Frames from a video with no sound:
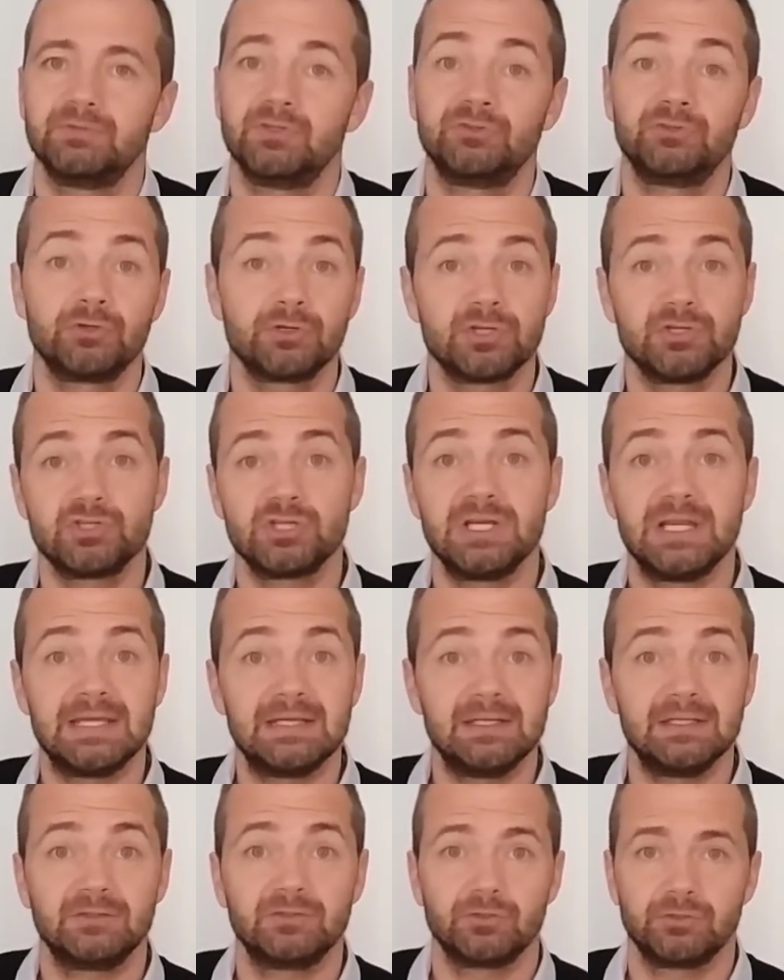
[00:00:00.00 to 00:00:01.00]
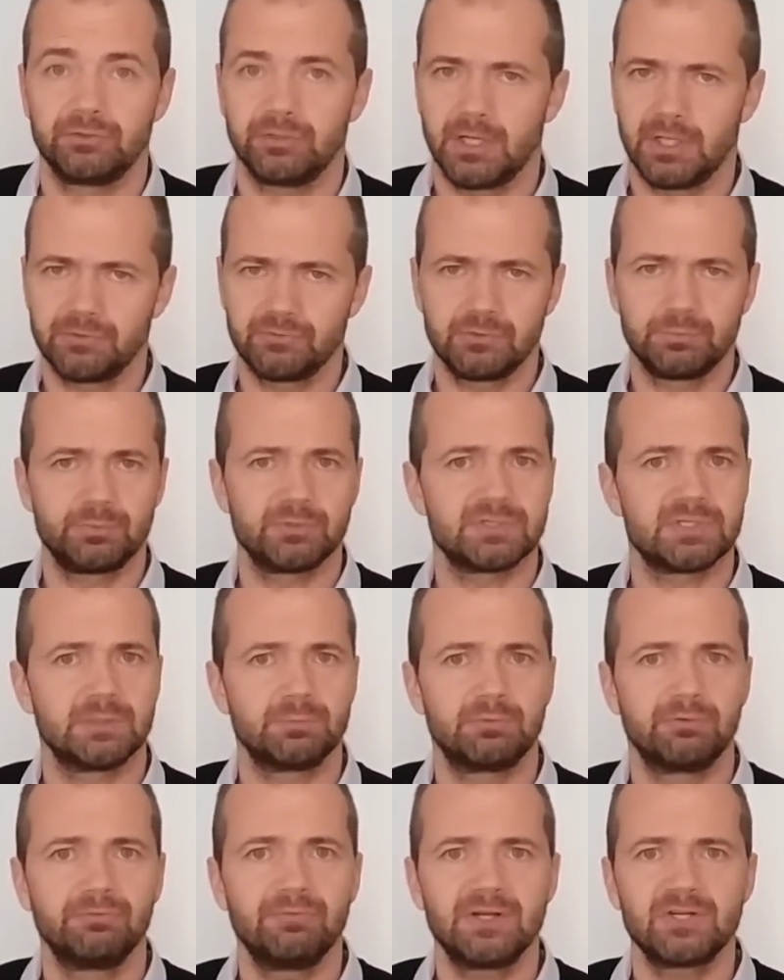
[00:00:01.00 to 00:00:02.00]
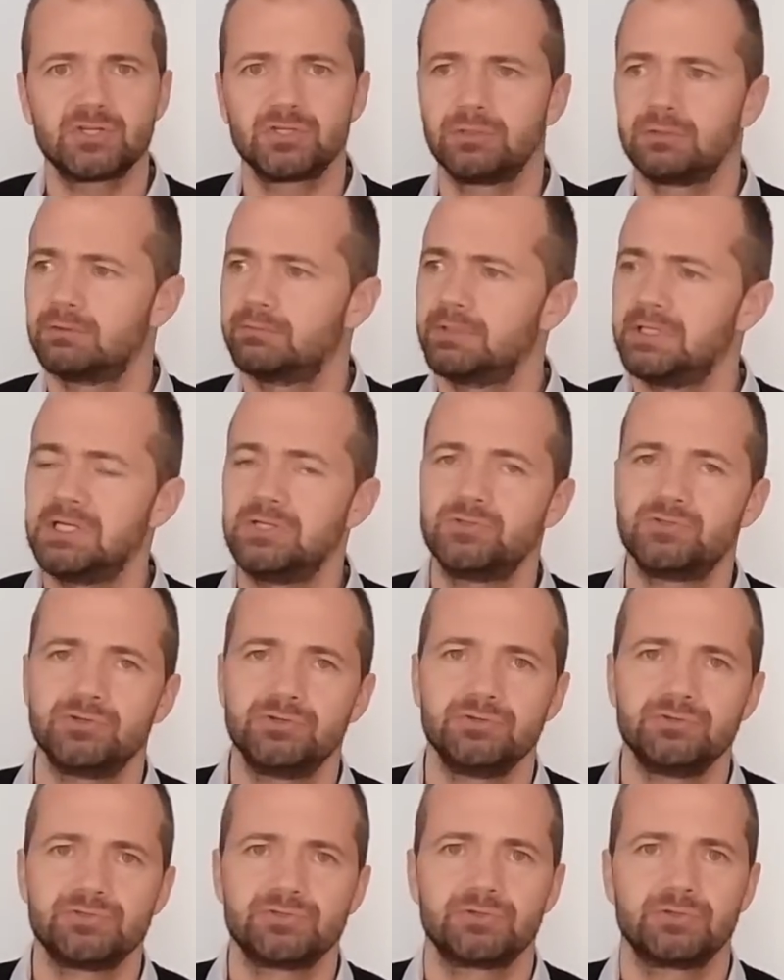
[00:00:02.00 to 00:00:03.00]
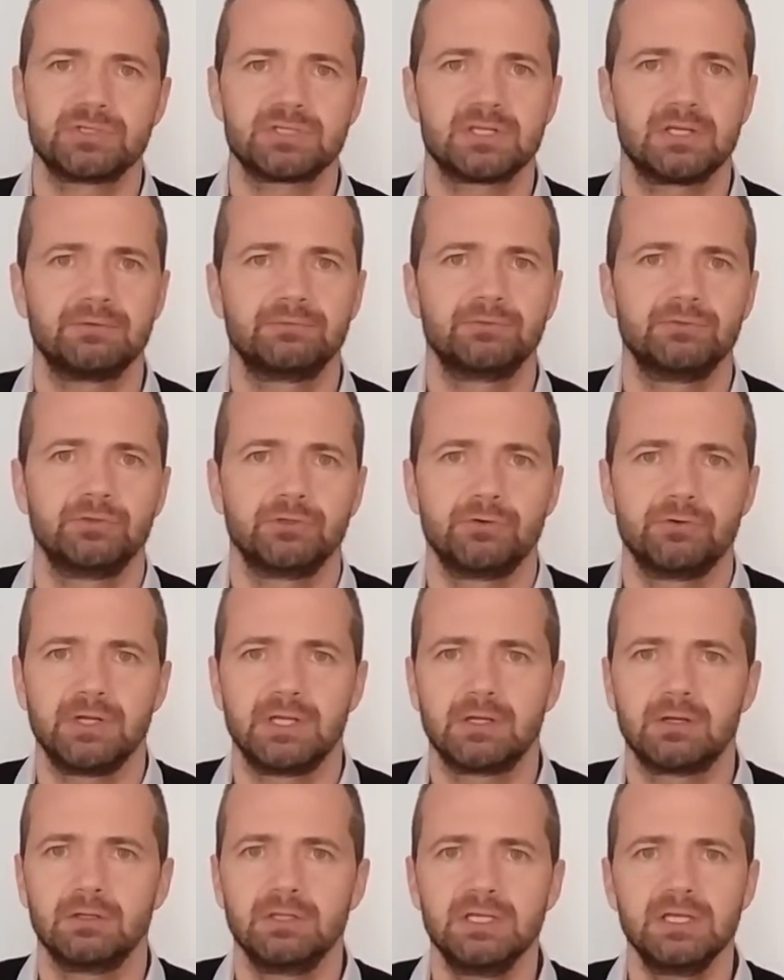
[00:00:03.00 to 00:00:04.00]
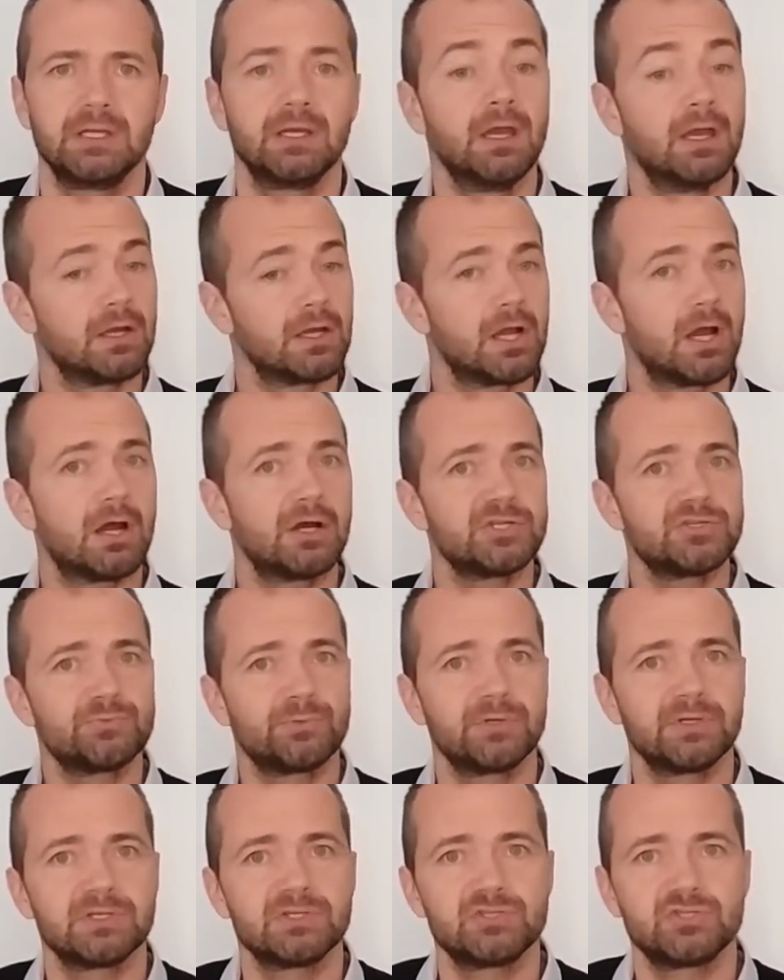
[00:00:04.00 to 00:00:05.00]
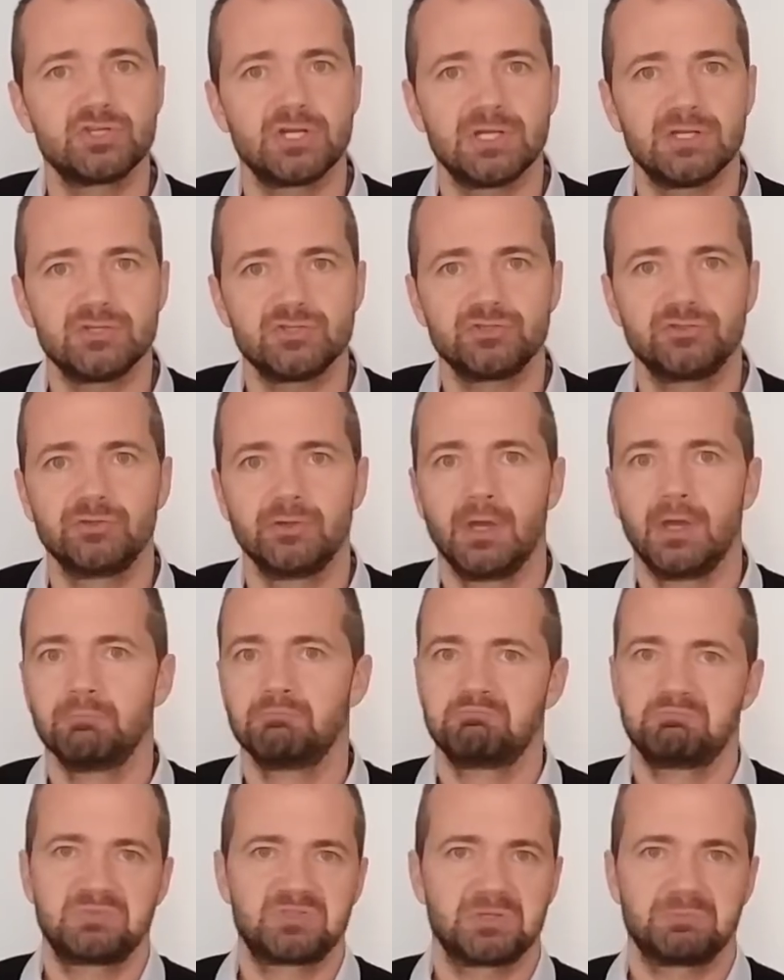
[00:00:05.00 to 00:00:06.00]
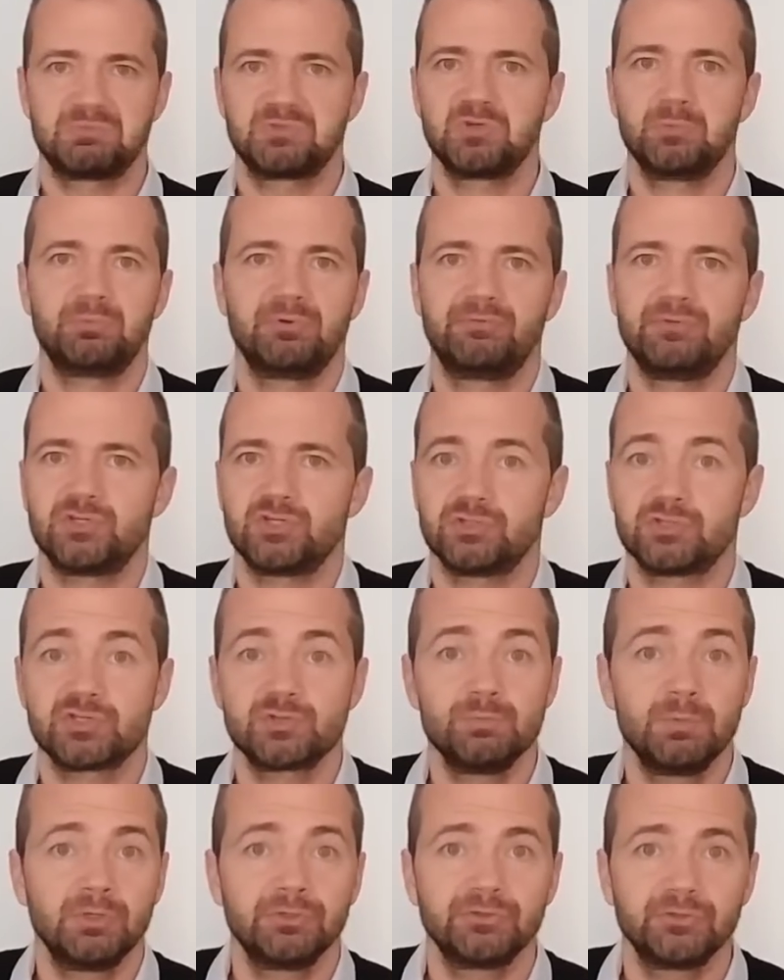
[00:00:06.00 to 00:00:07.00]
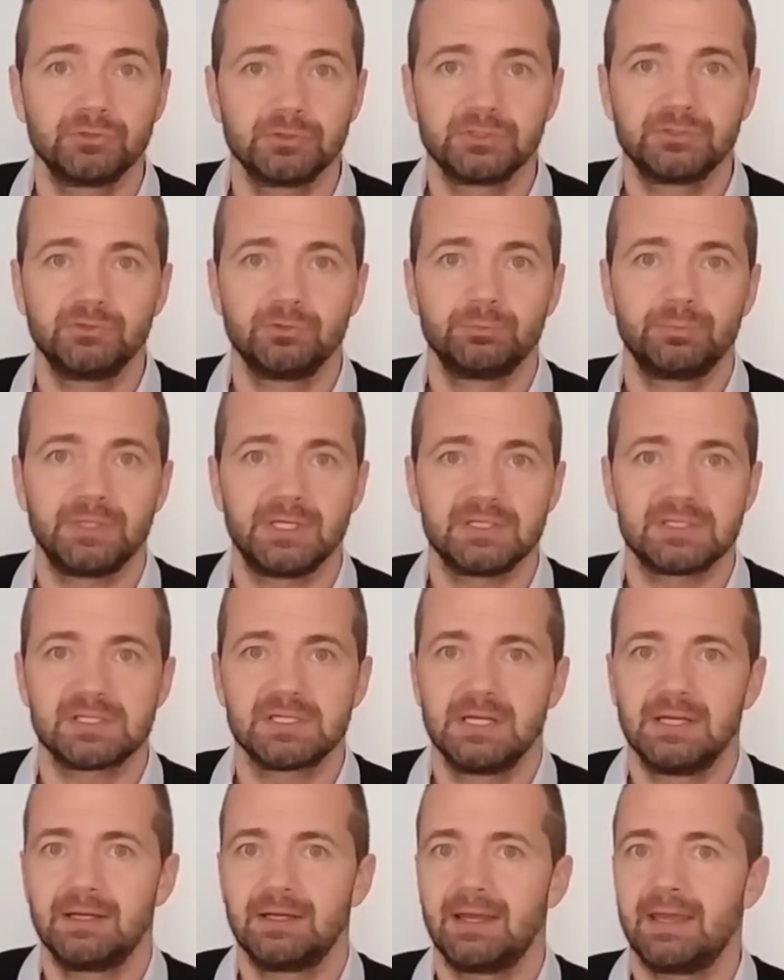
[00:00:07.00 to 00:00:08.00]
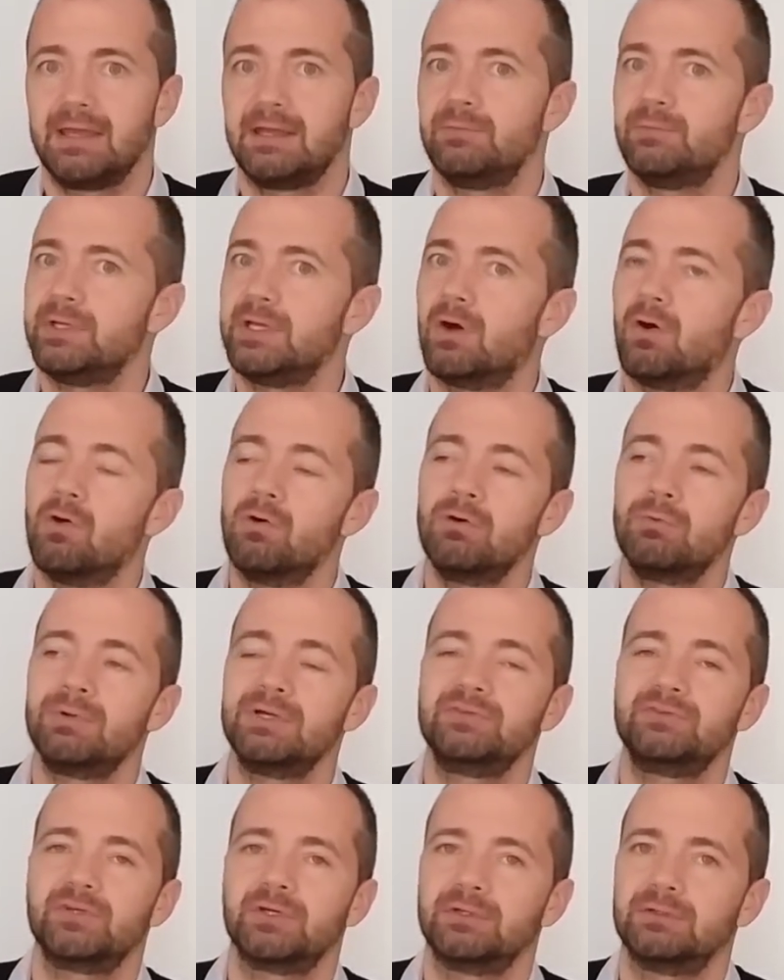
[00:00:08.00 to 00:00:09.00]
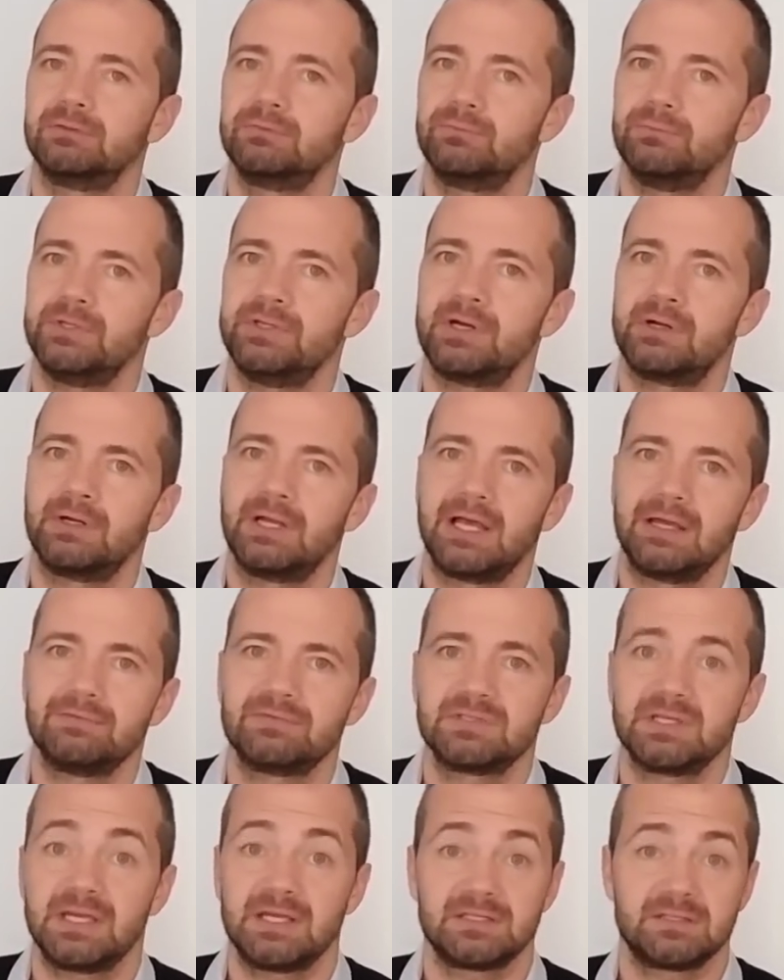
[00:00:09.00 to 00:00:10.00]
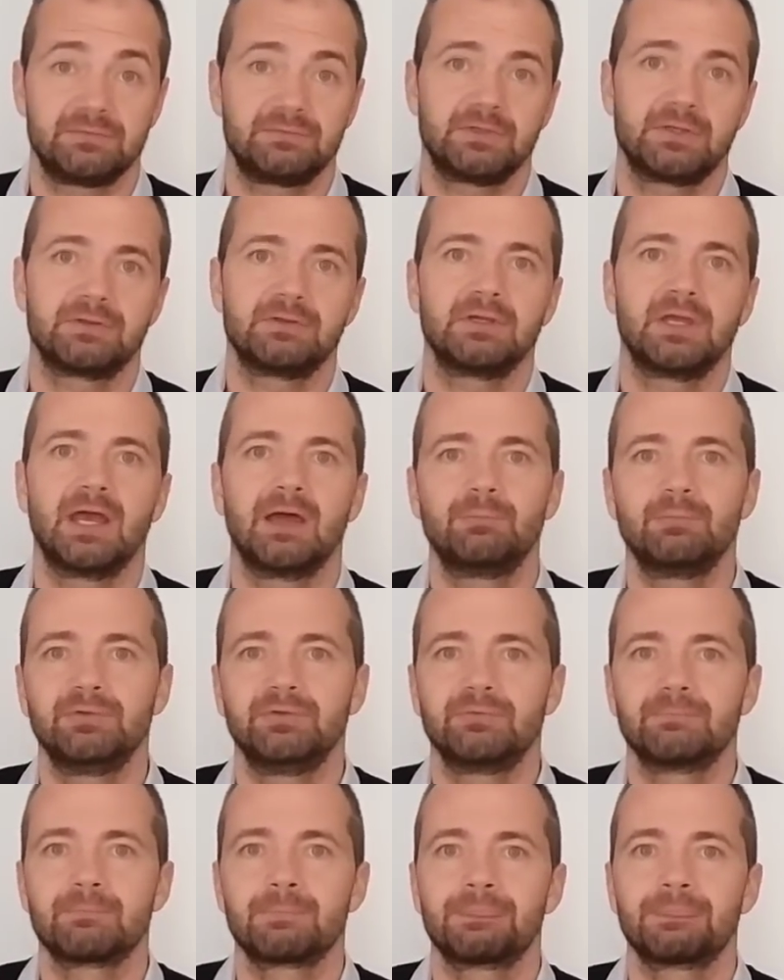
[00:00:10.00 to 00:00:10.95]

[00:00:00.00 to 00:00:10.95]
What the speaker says: The Turkish lady turned 100% professional, introduced herself to the Greek colleague, cards were exchanged, some superficial small talk took place, and we all went on with our lives as if nothing happened.